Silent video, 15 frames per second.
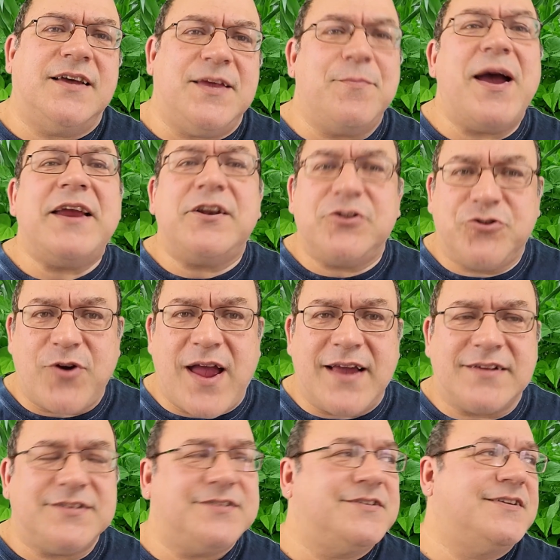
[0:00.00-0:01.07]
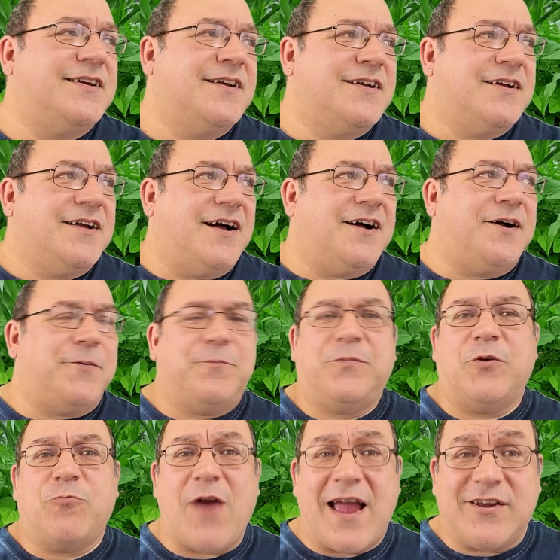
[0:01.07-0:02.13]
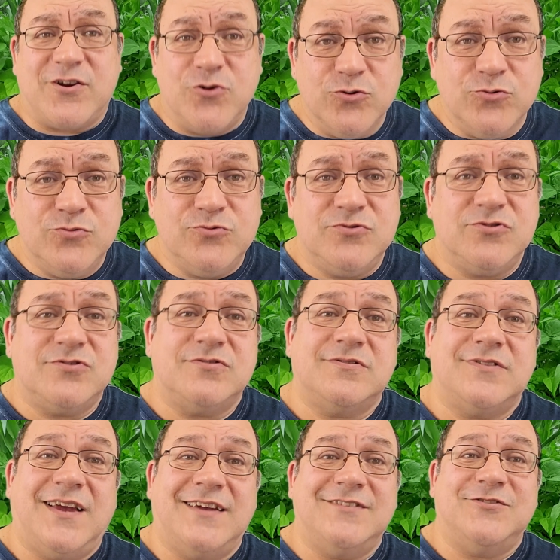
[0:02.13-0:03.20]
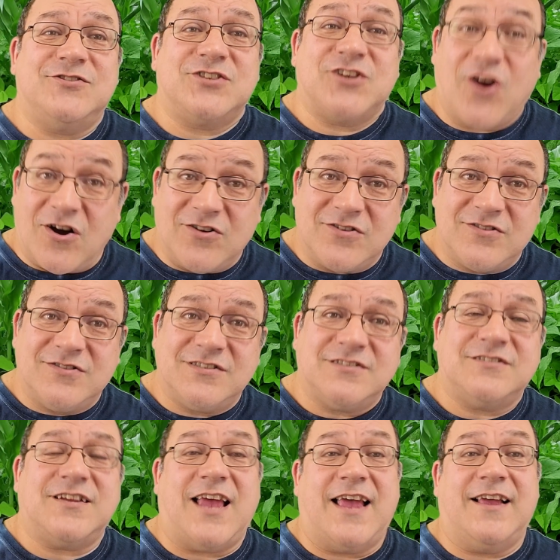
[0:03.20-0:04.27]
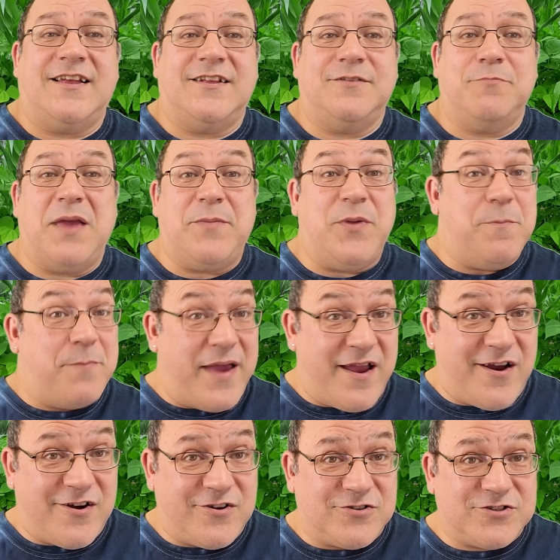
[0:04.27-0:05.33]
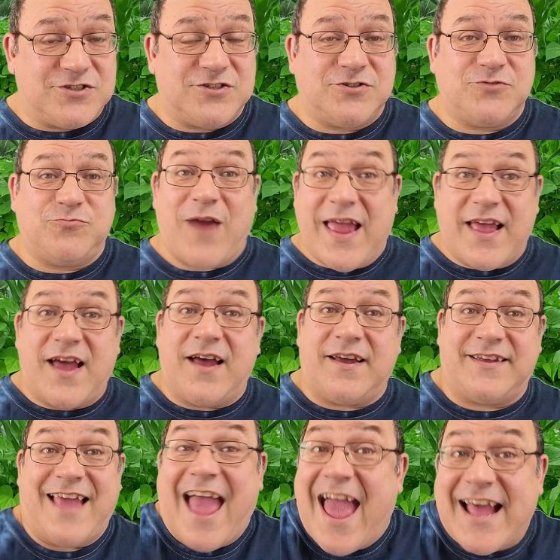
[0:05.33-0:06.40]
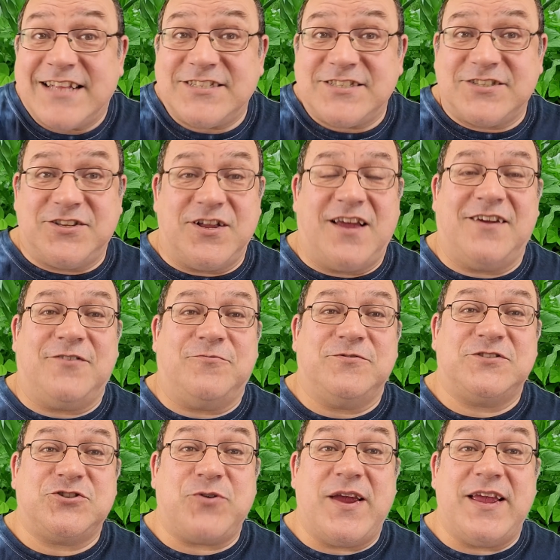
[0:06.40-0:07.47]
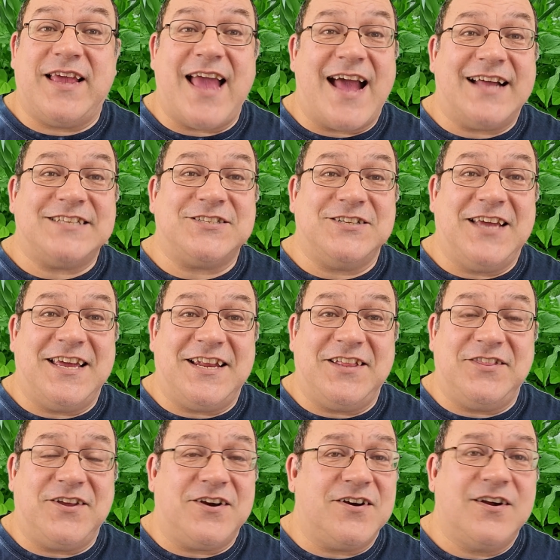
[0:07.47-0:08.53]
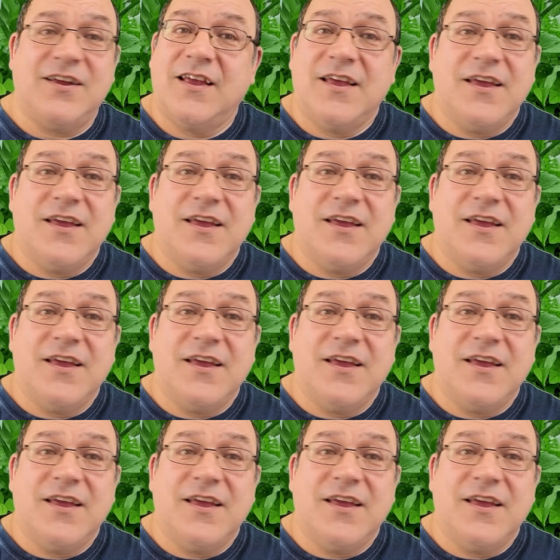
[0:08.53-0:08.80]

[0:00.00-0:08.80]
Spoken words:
might attract raccoons and skunks and maybe bears, cats, stray cats will get in there,